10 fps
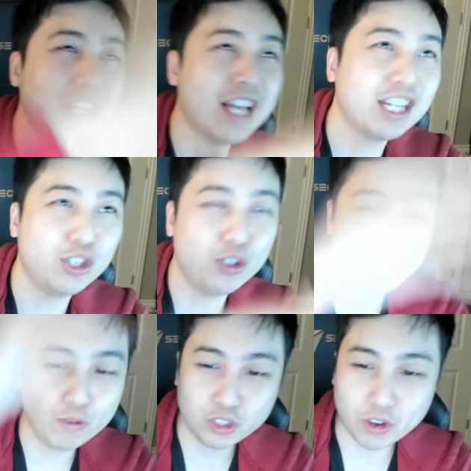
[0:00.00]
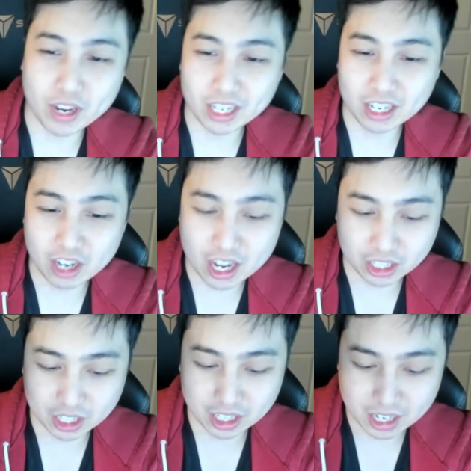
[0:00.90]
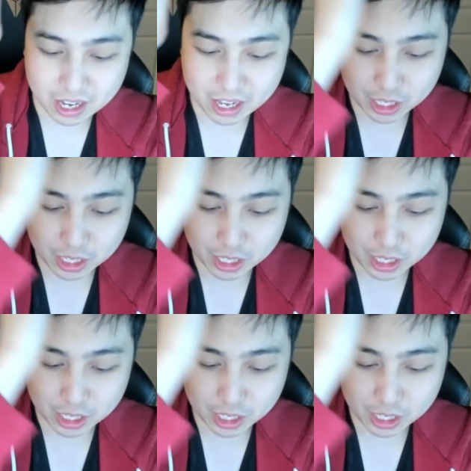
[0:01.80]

to Act 2 so I can unlock the